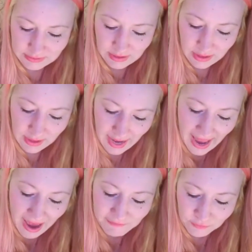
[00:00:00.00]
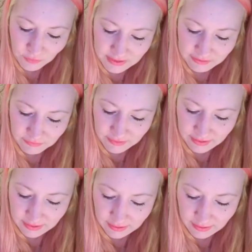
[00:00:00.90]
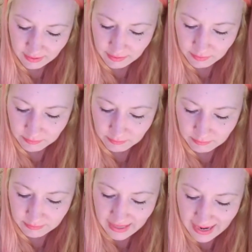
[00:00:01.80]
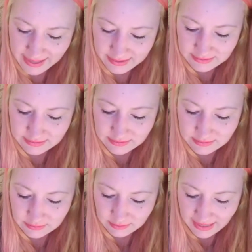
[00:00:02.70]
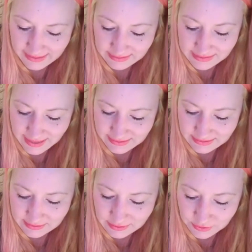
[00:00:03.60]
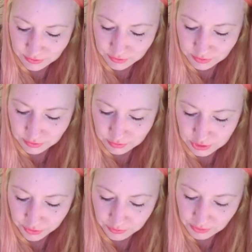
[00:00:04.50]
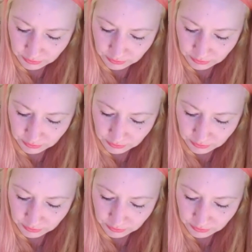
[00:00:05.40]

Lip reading: I have 4 different cat designs to show you.